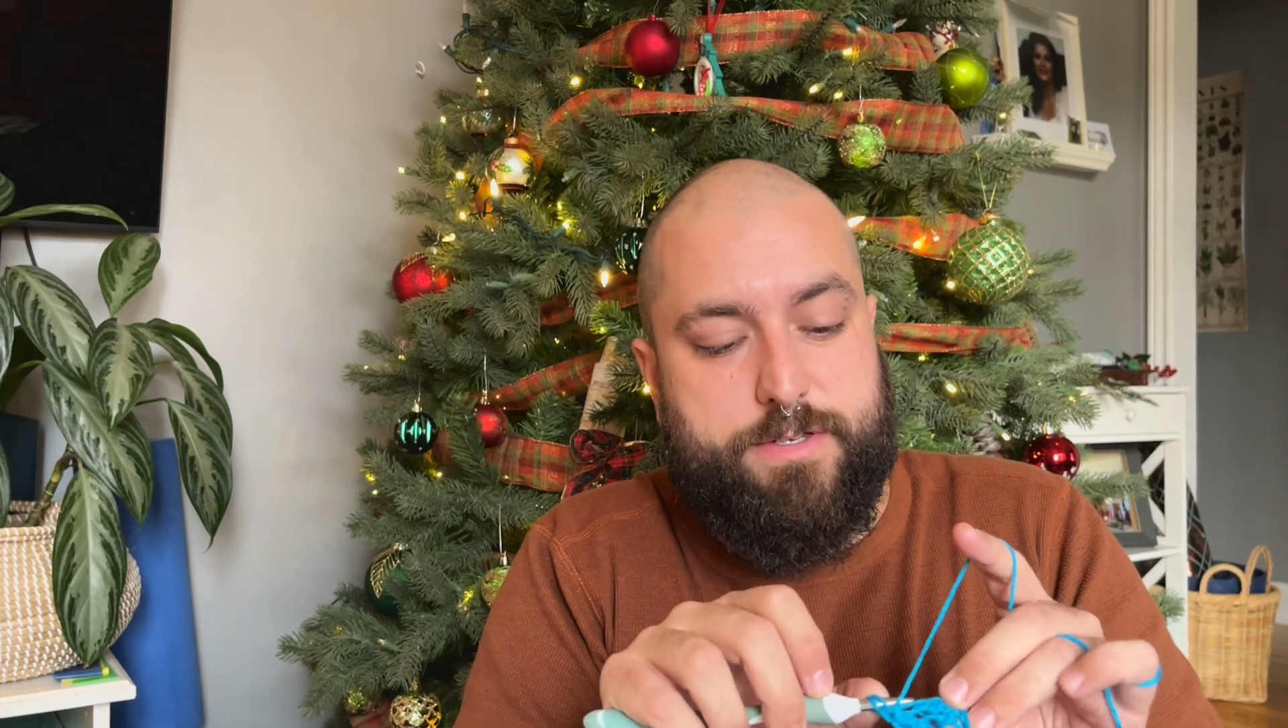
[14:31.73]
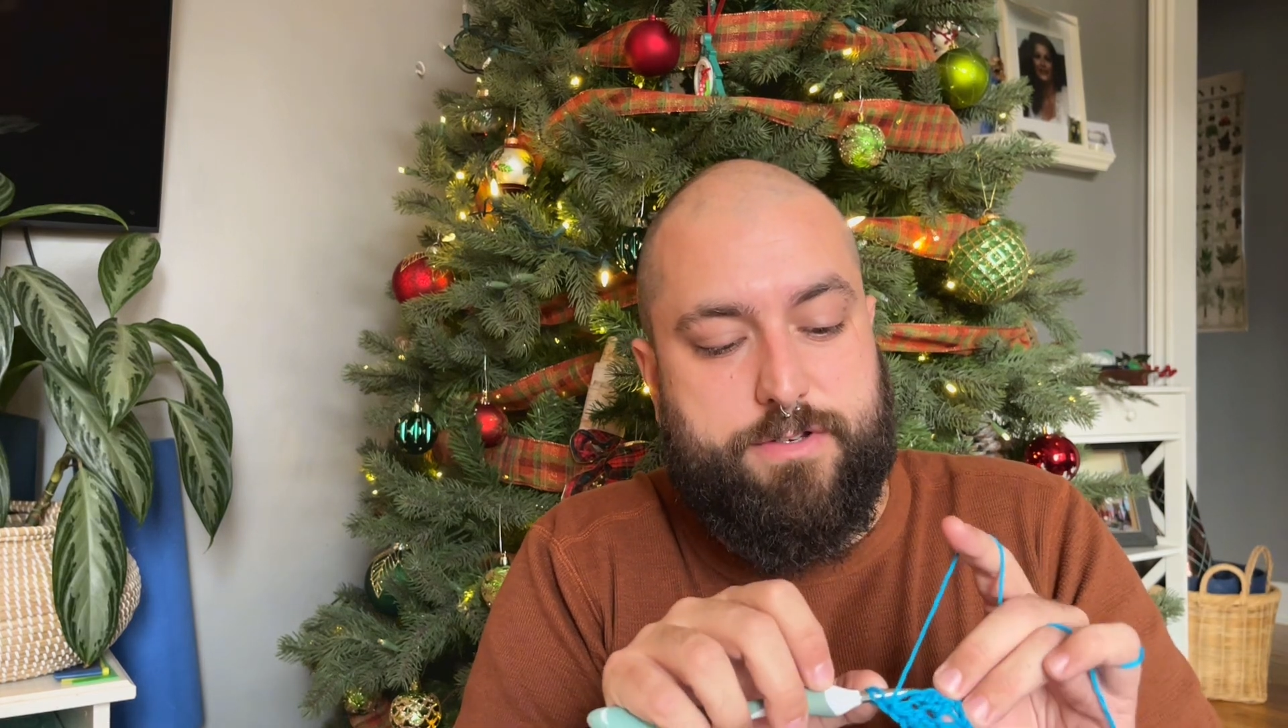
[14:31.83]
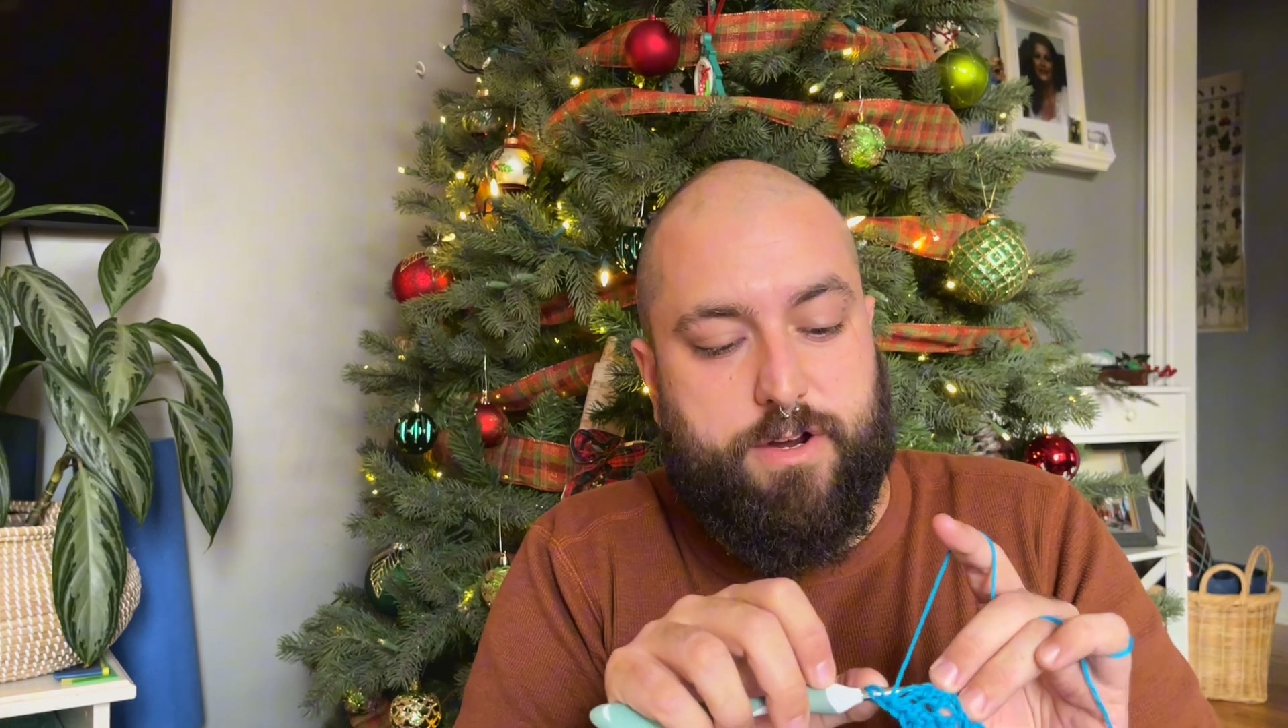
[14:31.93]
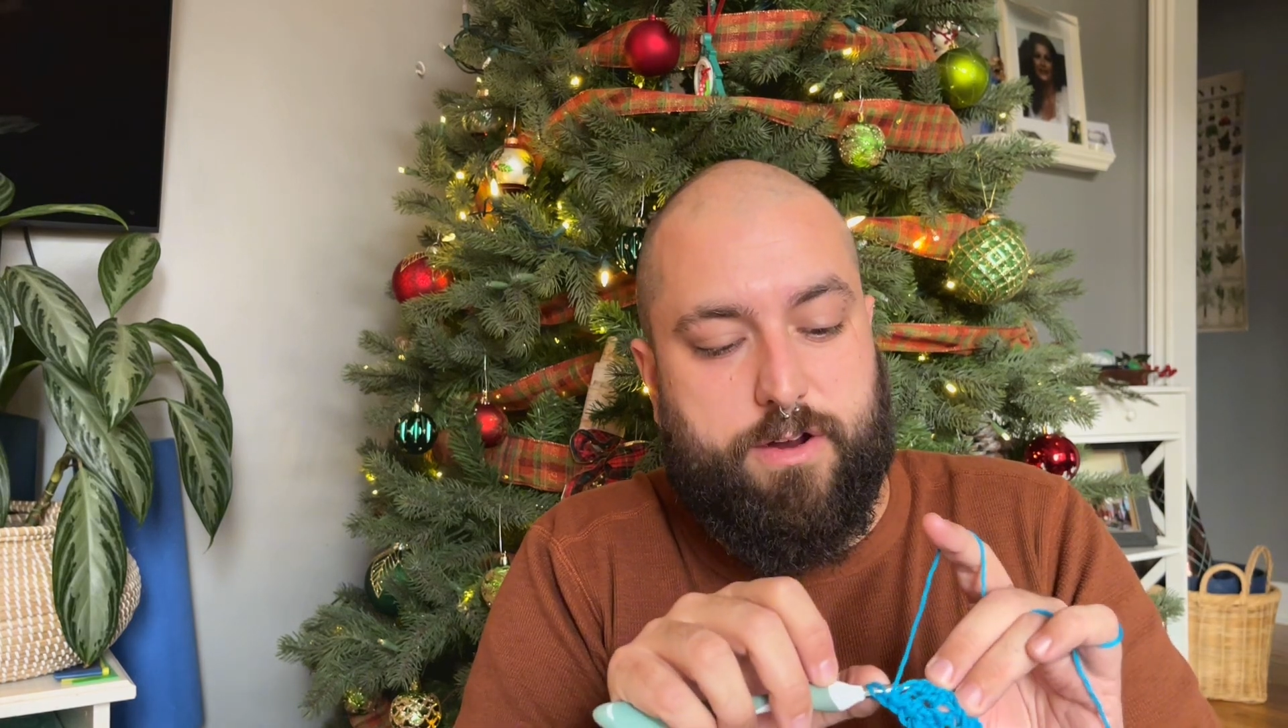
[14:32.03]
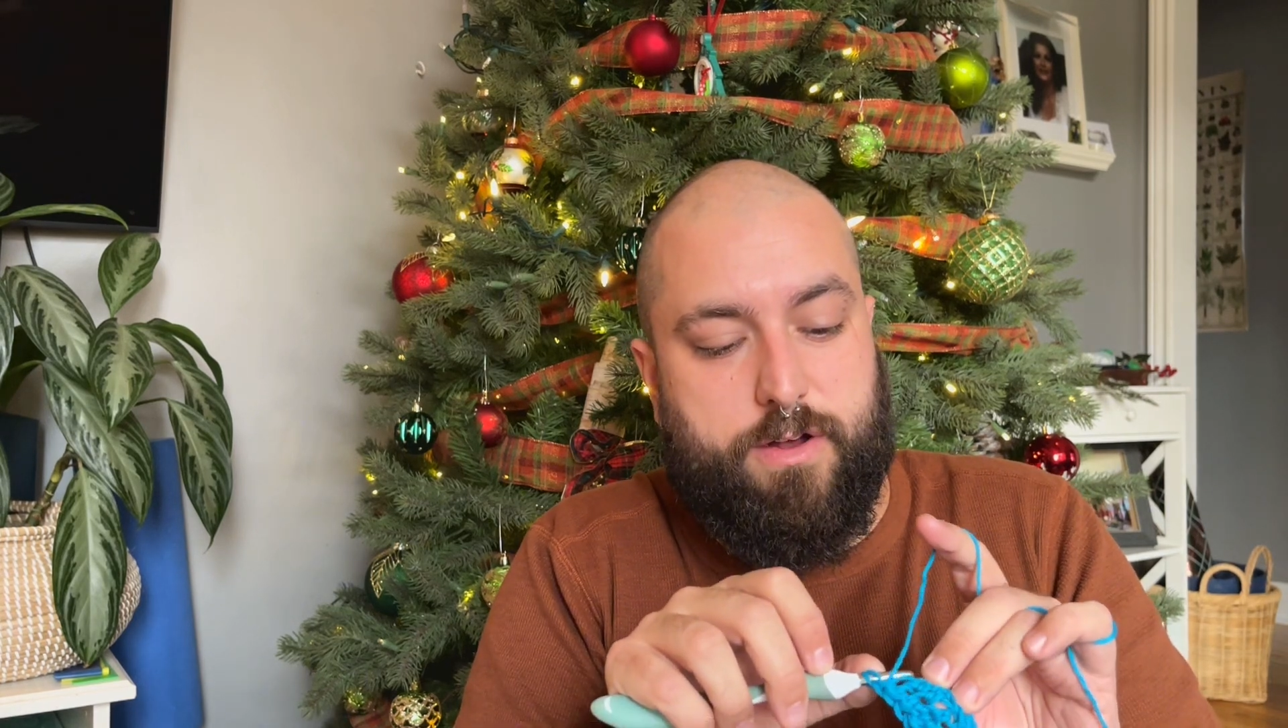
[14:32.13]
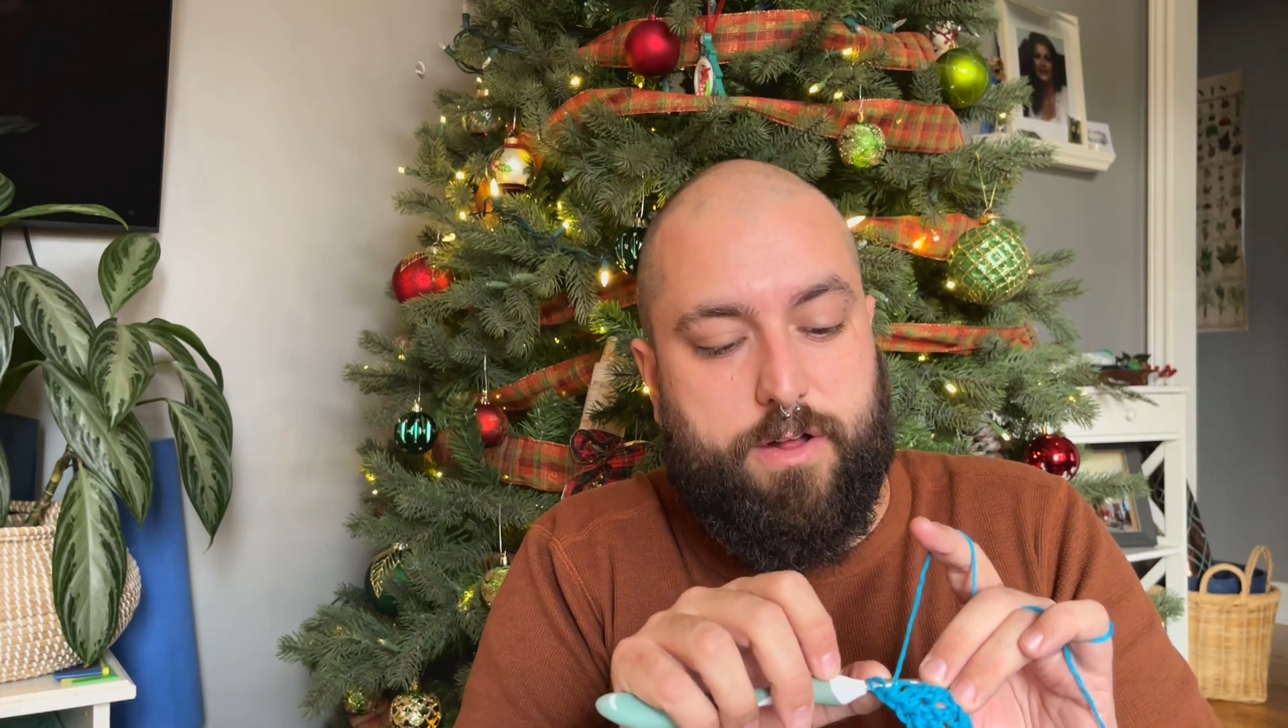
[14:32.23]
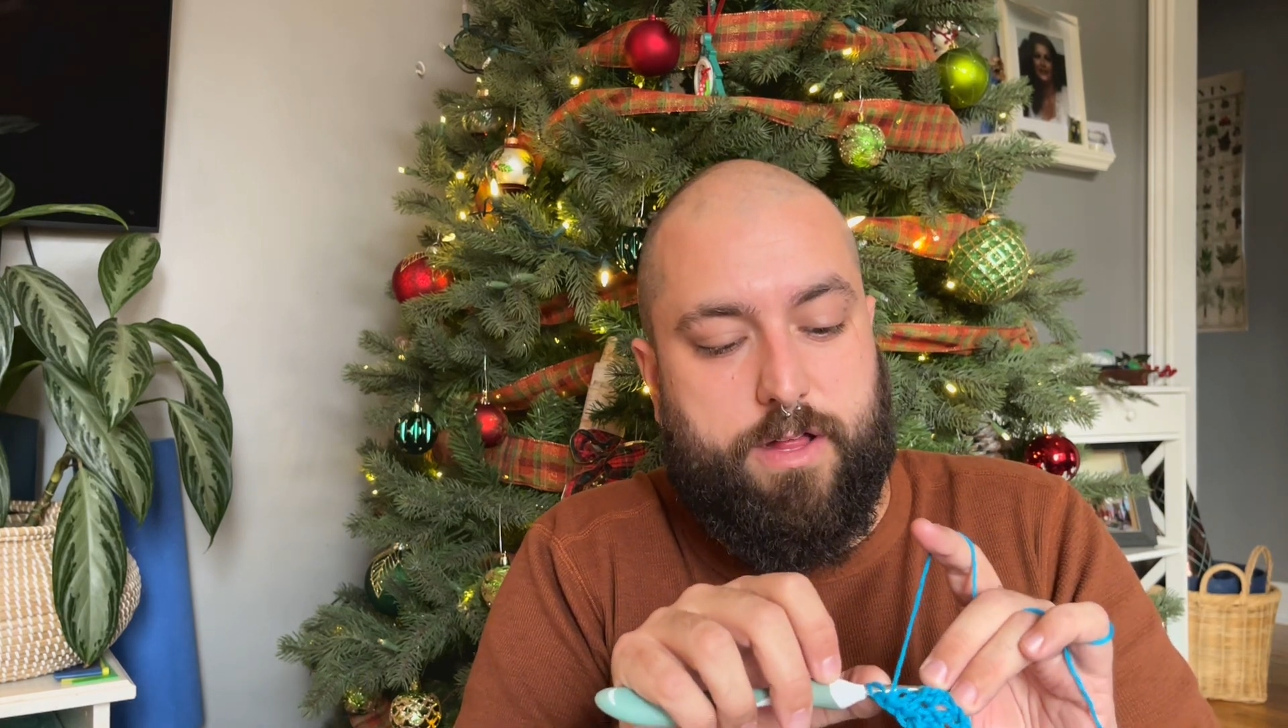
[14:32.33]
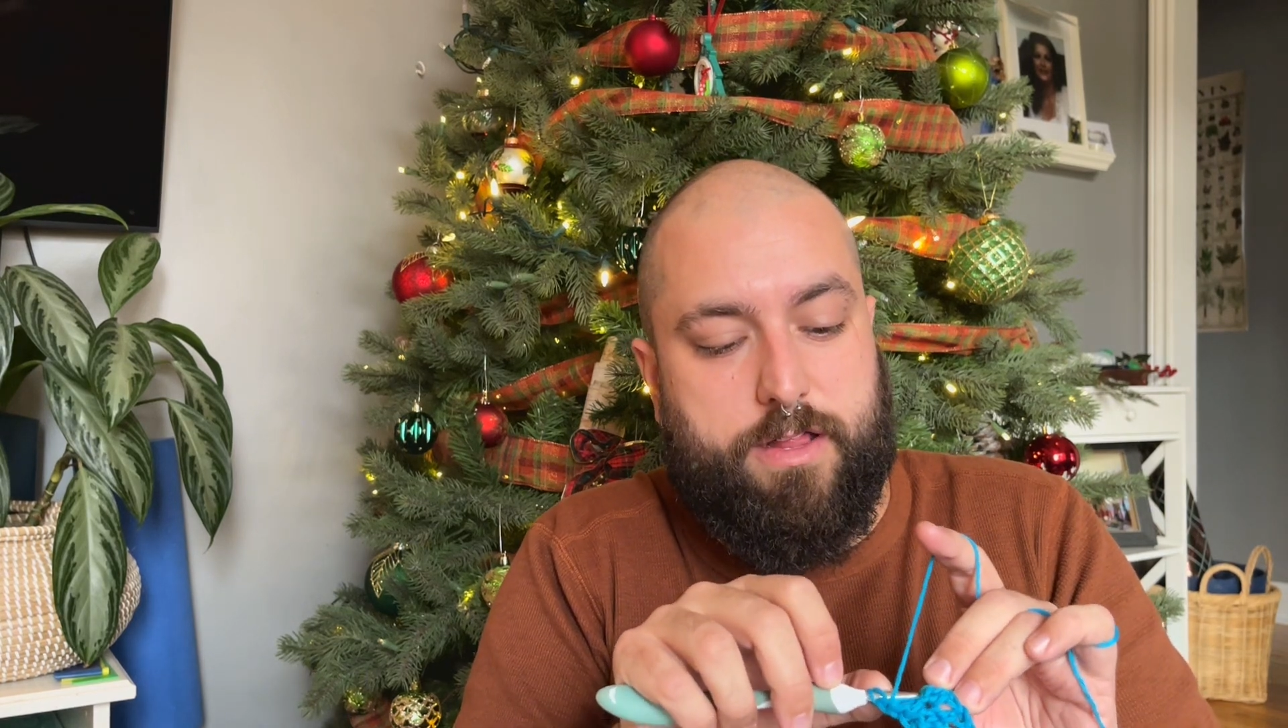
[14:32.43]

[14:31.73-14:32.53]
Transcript: struggle,